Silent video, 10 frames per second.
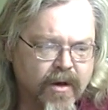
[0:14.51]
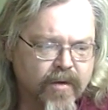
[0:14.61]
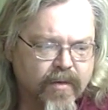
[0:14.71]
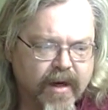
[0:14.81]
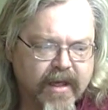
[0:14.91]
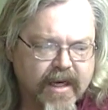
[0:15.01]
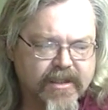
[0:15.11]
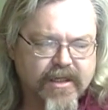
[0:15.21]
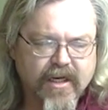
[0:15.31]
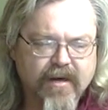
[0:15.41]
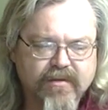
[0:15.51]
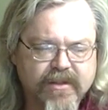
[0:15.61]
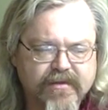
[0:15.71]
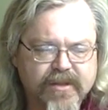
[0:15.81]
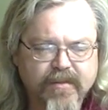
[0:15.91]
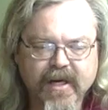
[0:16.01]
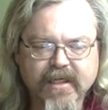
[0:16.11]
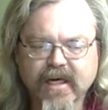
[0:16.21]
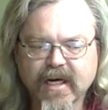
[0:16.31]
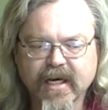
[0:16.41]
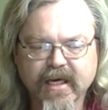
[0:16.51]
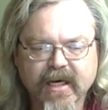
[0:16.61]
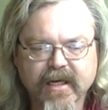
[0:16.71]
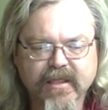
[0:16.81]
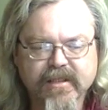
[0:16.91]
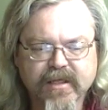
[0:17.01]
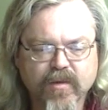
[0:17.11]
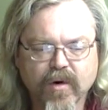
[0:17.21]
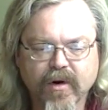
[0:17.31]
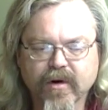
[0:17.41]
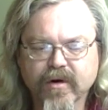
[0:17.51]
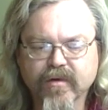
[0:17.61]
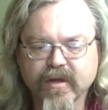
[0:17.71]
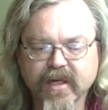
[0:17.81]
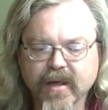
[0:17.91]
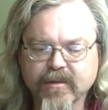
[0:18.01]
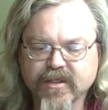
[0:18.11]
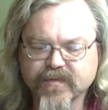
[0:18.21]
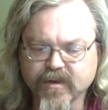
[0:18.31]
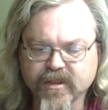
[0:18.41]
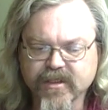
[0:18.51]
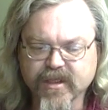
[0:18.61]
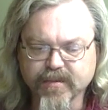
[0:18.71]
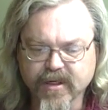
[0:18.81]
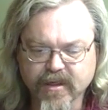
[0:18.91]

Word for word: Radiation levels have spiked high again in seawater near the damaged Fukushima,